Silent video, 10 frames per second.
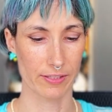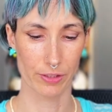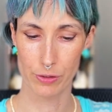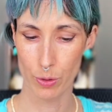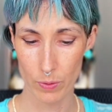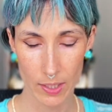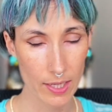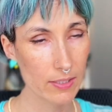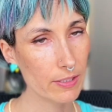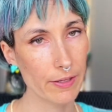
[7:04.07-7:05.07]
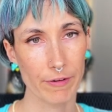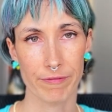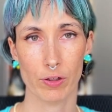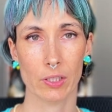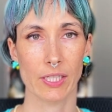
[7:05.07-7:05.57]
They're tuning into their
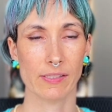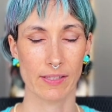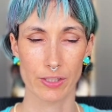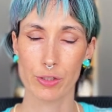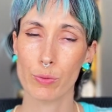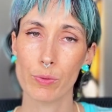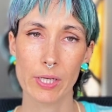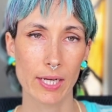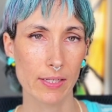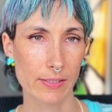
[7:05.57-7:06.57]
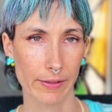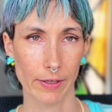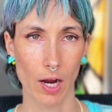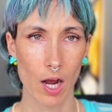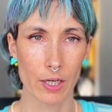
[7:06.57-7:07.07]
fullness. They're tuning into
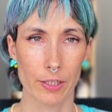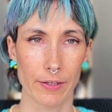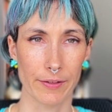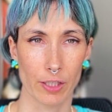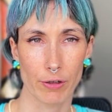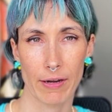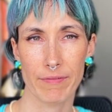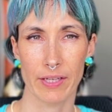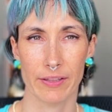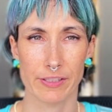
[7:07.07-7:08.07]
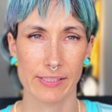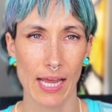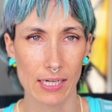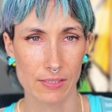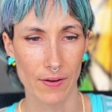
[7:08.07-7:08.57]
their hunger and their craving and their
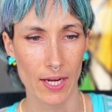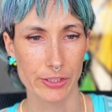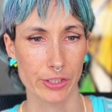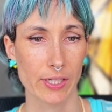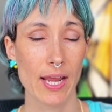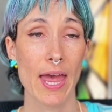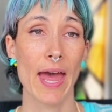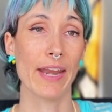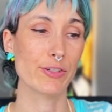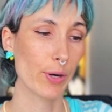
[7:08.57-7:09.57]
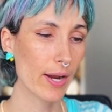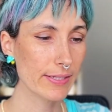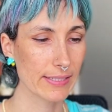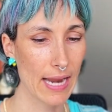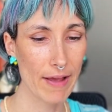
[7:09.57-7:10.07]
satisfaction and trying
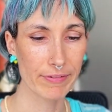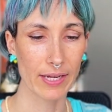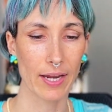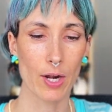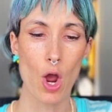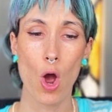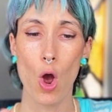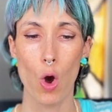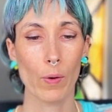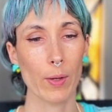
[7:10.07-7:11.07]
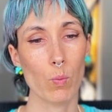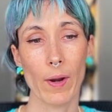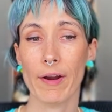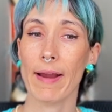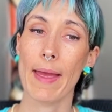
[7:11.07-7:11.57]
to navigate, okay,
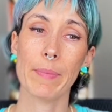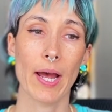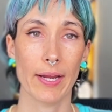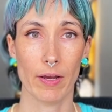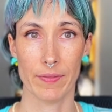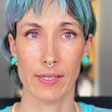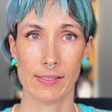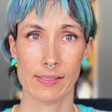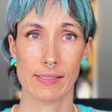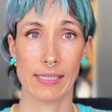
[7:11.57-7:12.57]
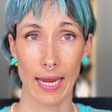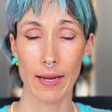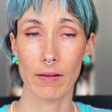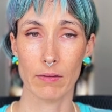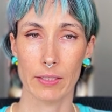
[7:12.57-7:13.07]
where am I on this
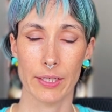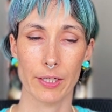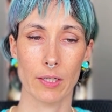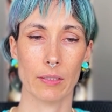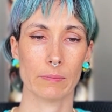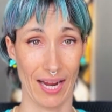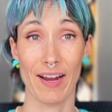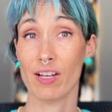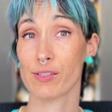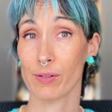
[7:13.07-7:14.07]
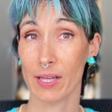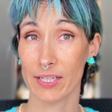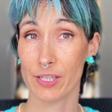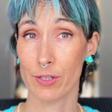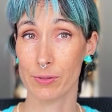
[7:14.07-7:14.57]
scale here? I also like
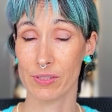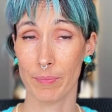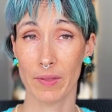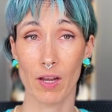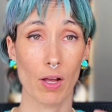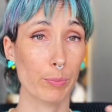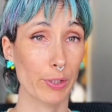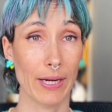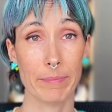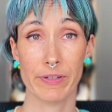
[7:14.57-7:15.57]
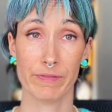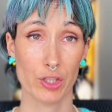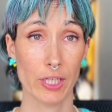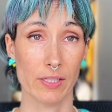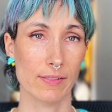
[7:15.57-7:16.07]
to use something called preemptive
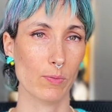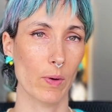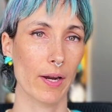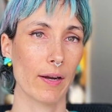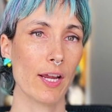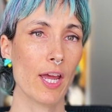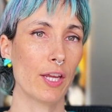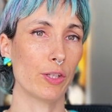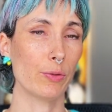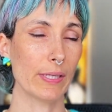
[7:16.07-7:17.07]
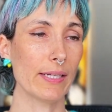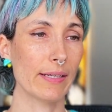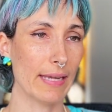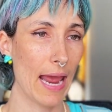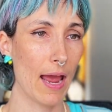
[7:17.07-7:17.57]
cheats, where you eat
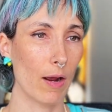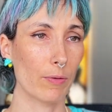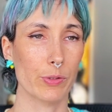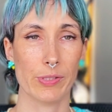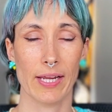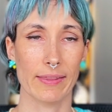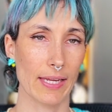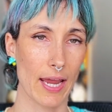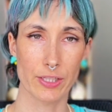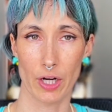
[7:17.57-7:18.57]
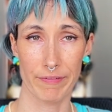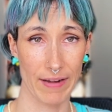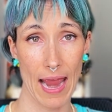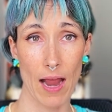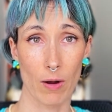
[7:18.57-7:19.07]
it now, you take the edge off
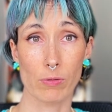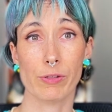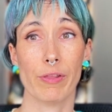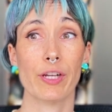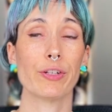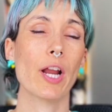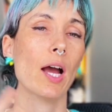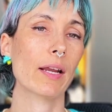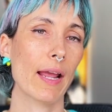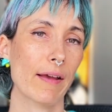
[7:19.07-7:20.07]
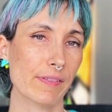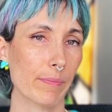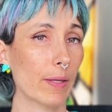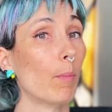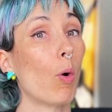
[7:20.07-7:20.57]
now so that you're not going to have
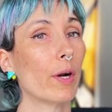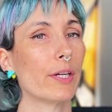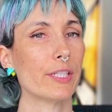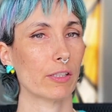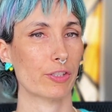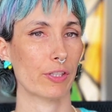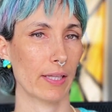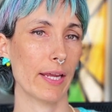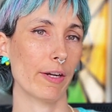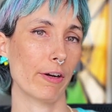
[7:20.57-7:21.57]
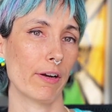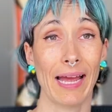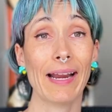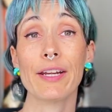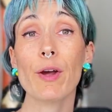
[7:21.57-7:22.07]
something more indulgent later.
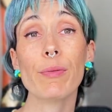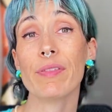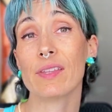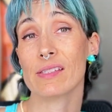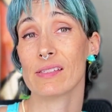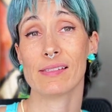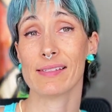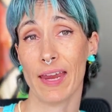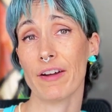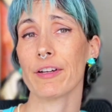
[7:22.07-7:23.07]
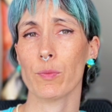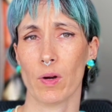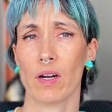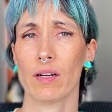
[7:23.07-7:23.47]
And I know that this is scary work.